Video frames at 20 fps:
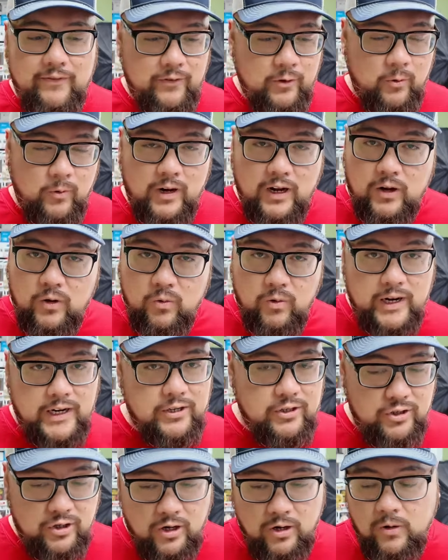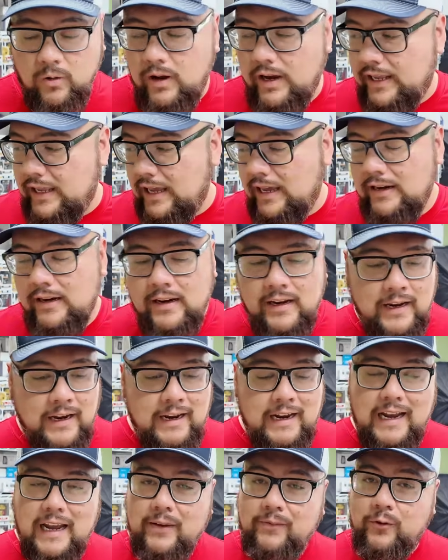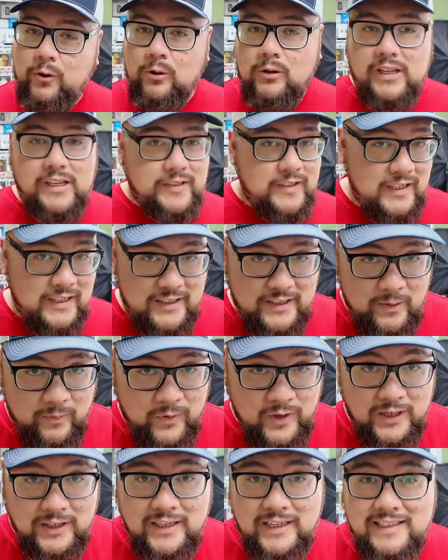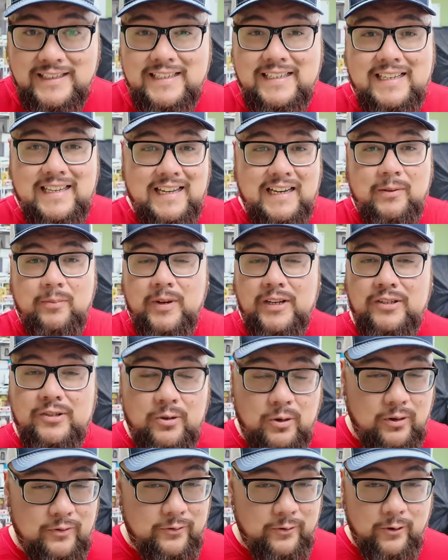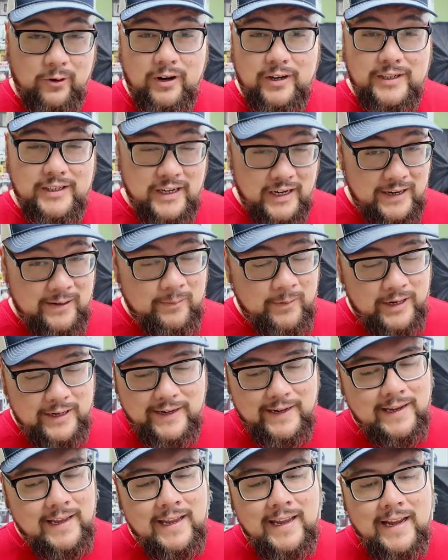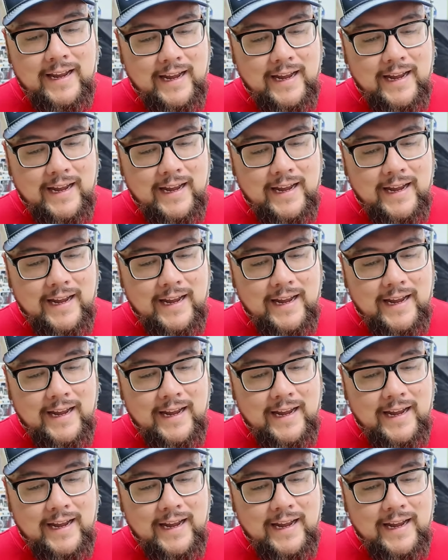if you want a quick show. Again, if you're listing something that's going to be sold for a ton of money,